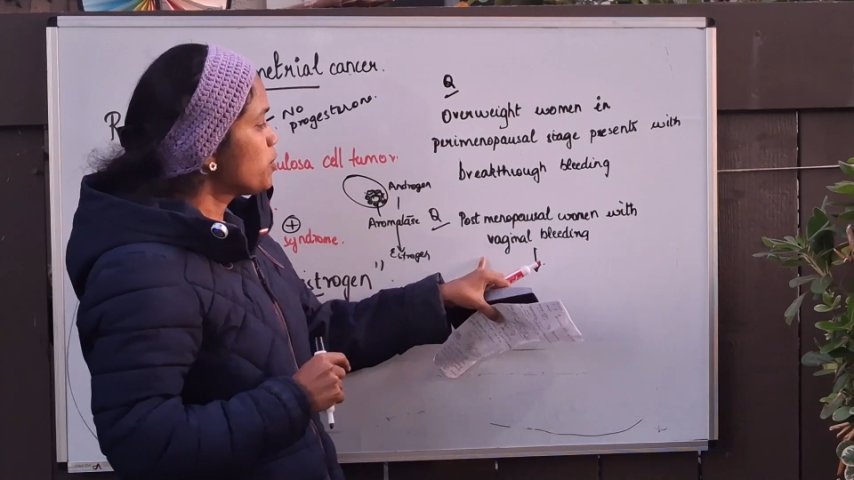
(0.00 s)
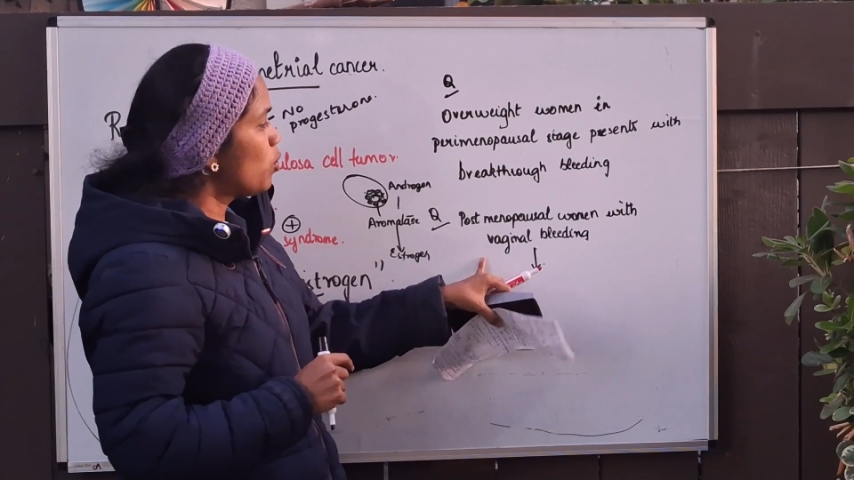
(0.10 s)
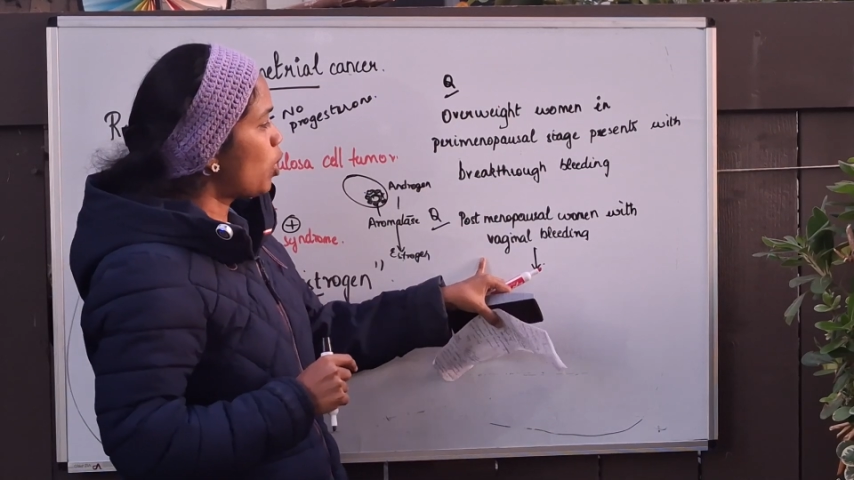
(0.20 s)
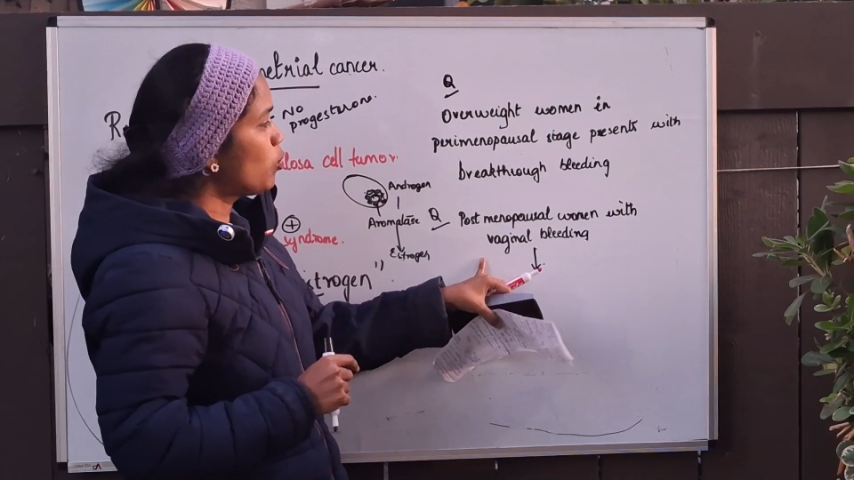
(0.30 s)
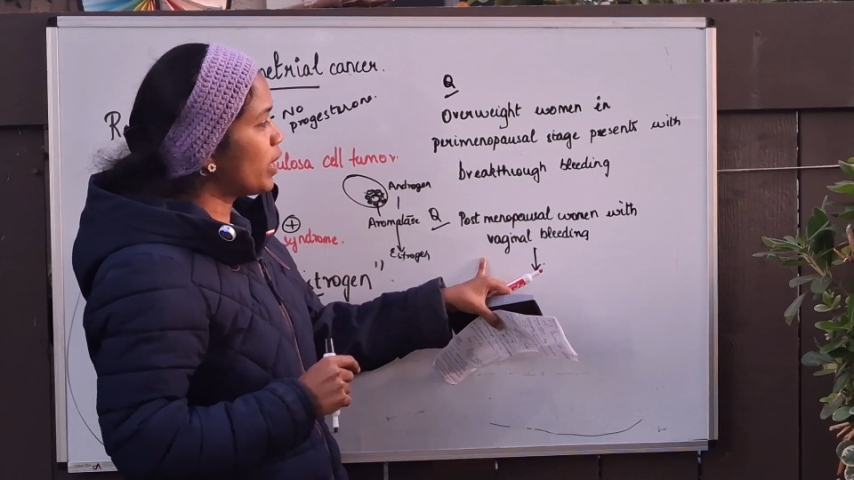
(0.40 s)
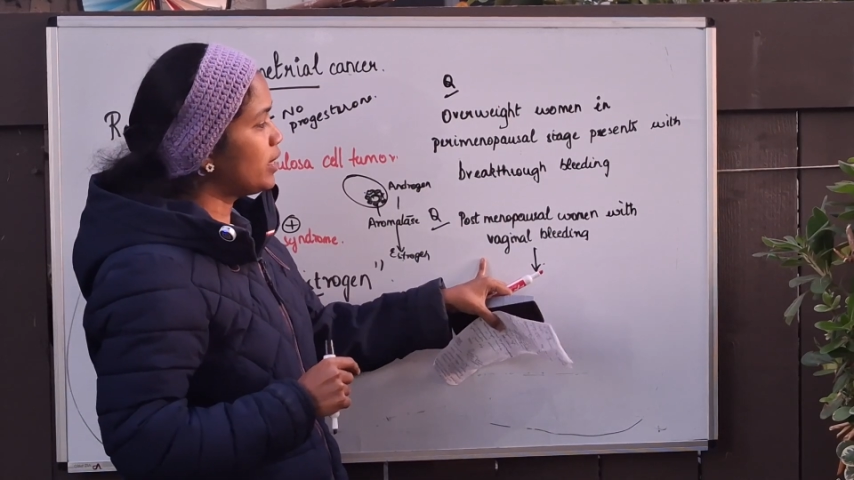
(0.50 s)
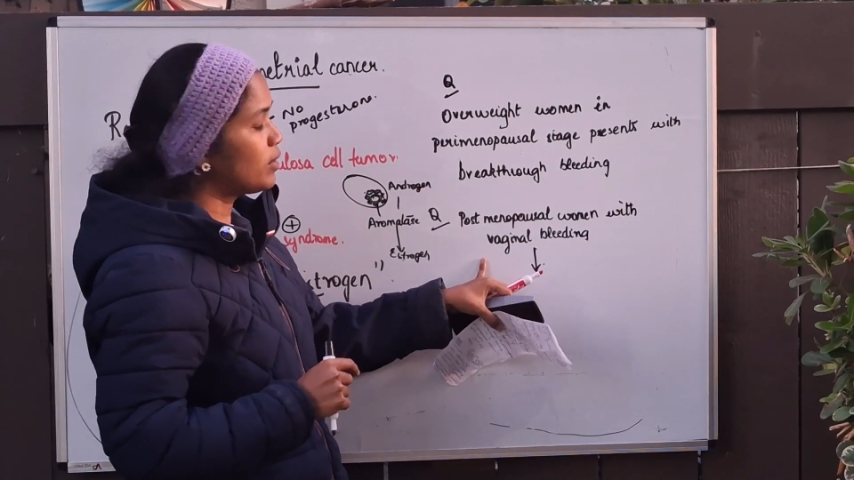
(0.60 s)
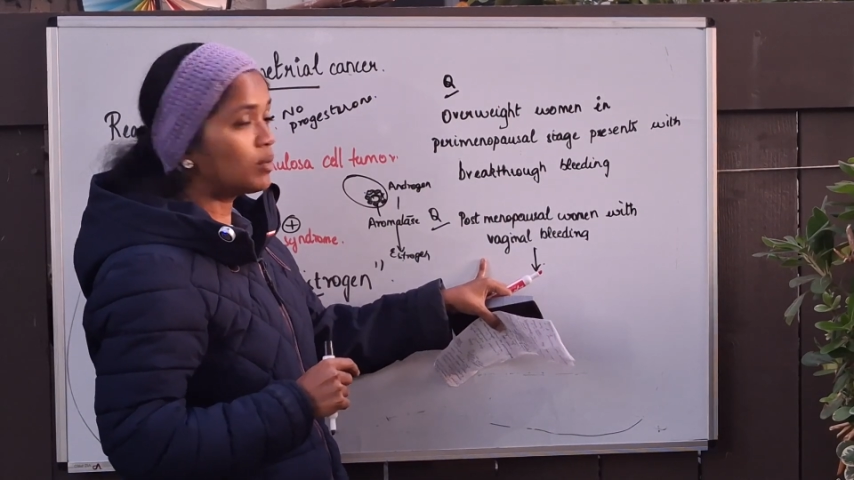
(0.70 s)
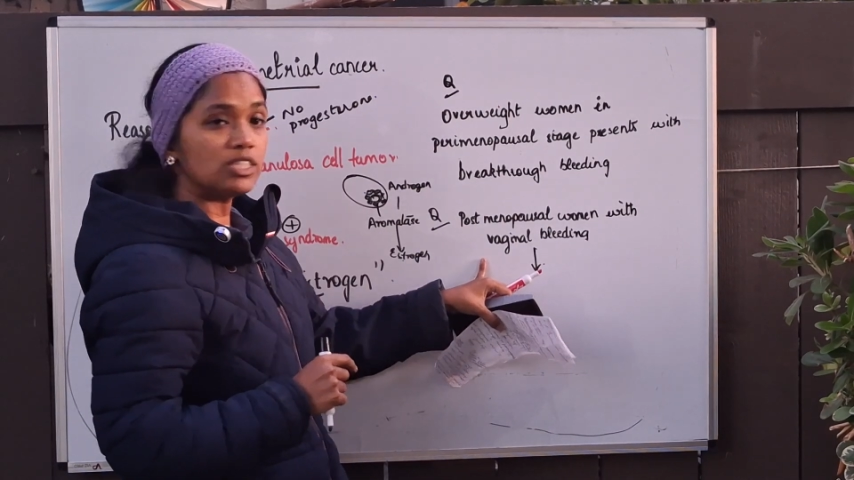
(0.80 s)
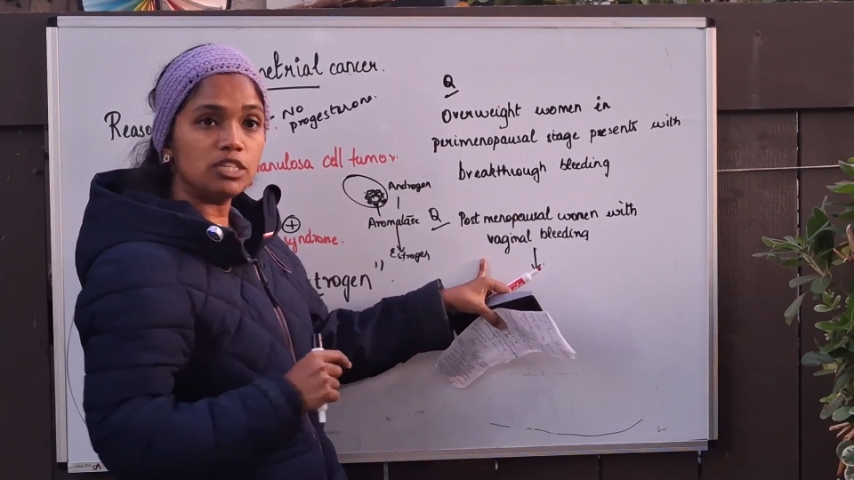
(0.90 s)
How can the
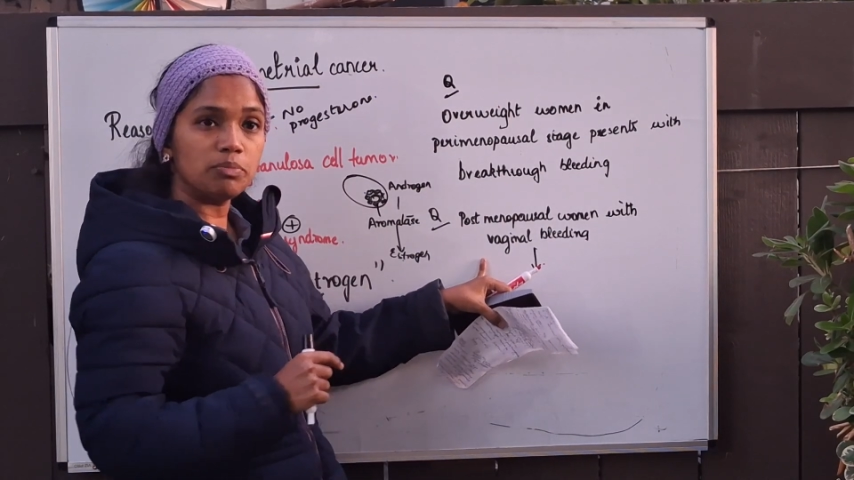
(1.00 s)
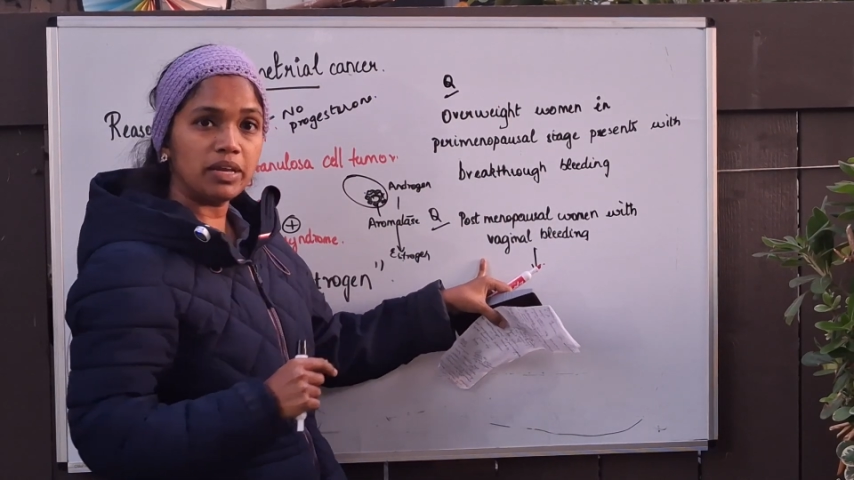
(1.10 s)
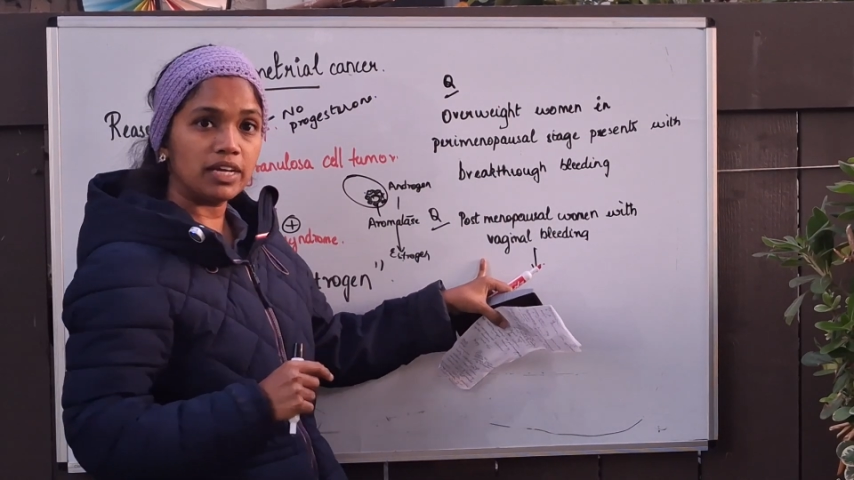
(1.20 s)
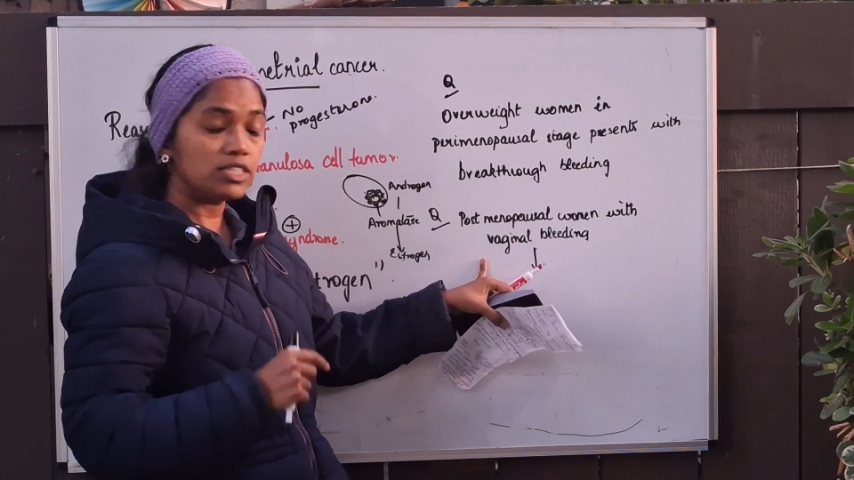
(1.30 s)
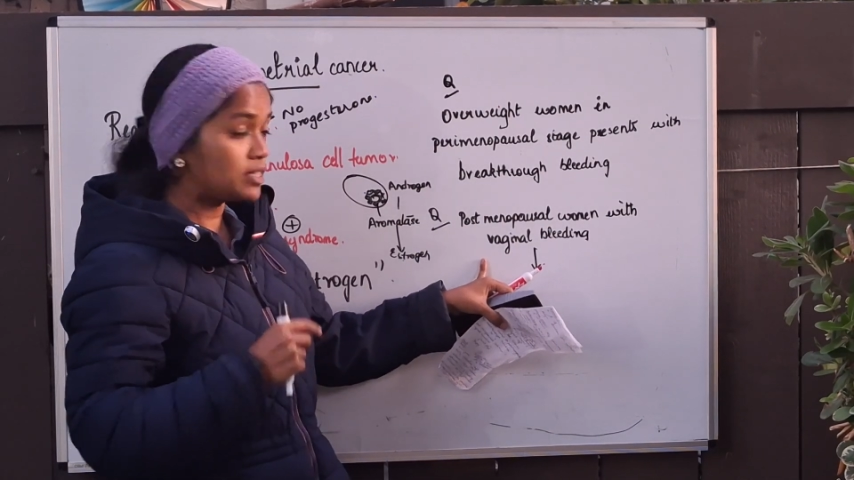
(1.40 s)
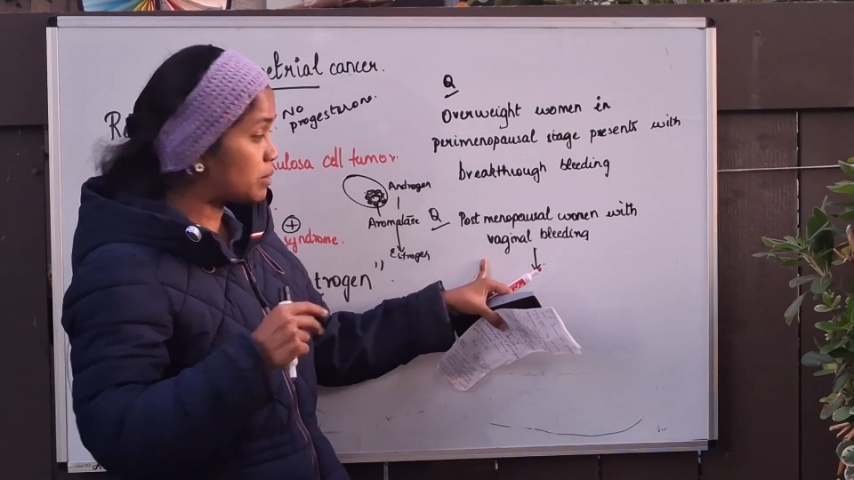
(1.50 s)
question be asked?